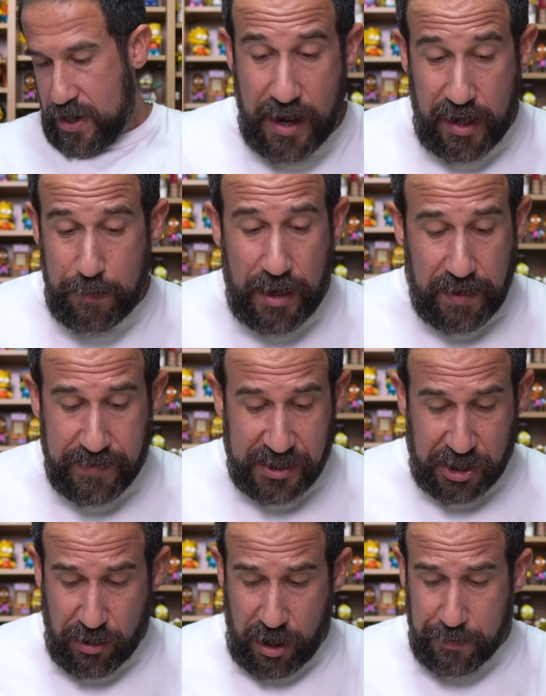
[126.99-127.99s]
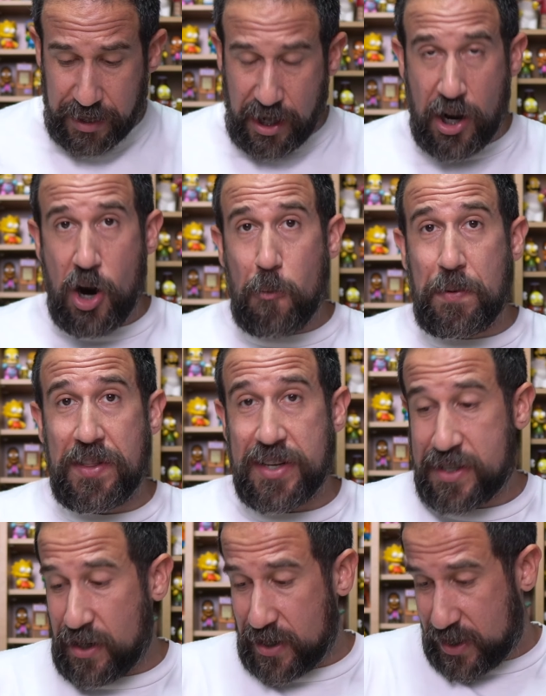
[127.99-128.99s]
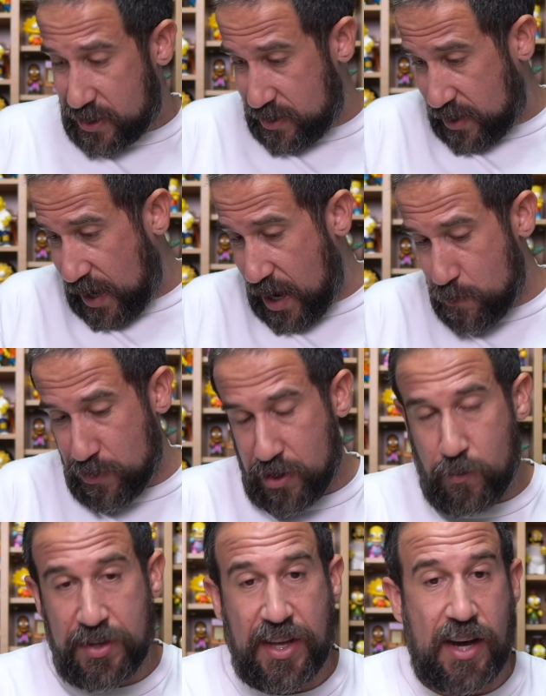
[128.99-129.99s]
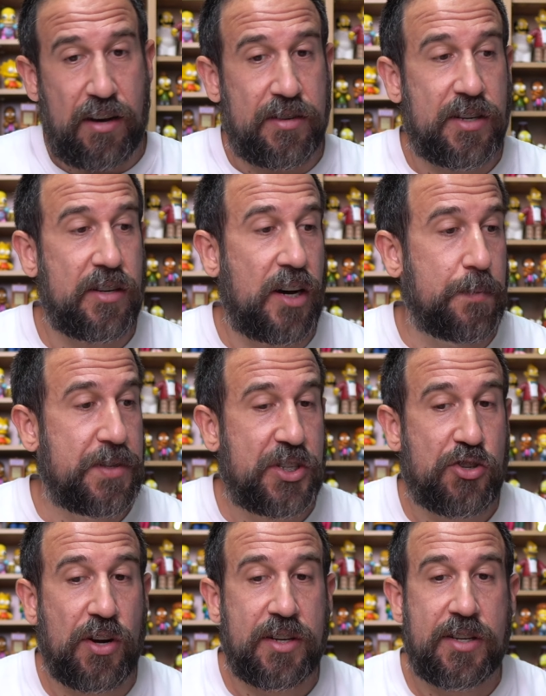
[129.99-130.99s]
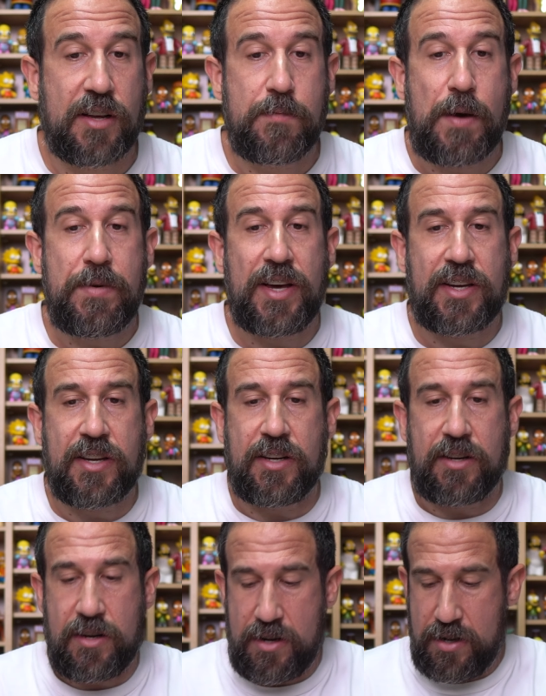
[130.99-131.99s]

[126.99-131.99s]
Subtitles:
And I'm not even sure how I'm gonna open this on camera without obstructing. Maybe I can,